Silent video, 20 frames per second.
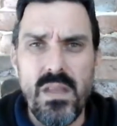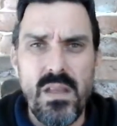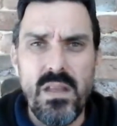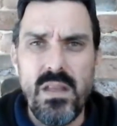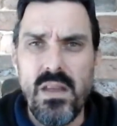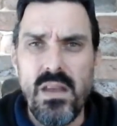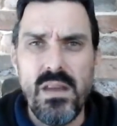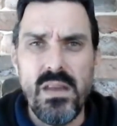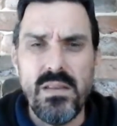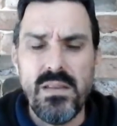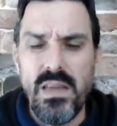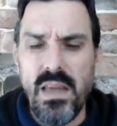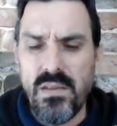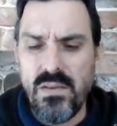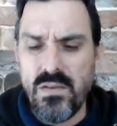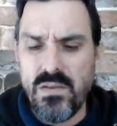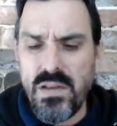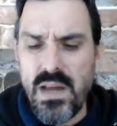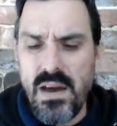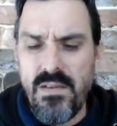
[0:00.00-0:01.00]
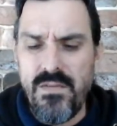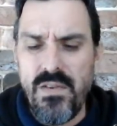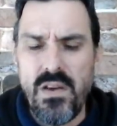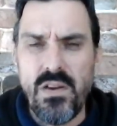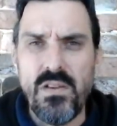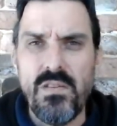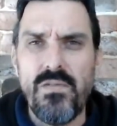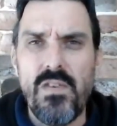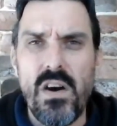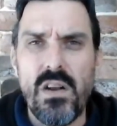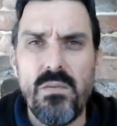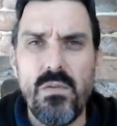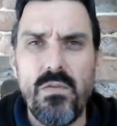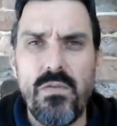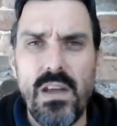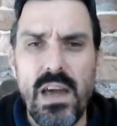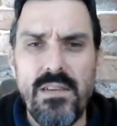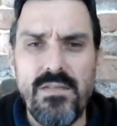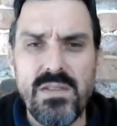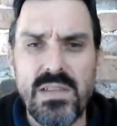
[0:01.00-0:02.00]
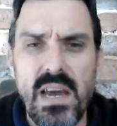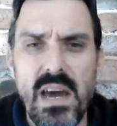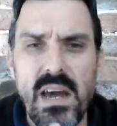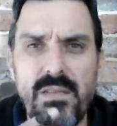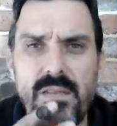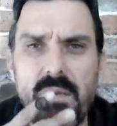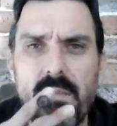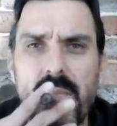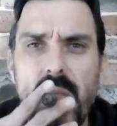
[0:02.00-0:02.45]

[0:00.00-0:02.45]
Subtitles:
you can get very definable flavours out of it.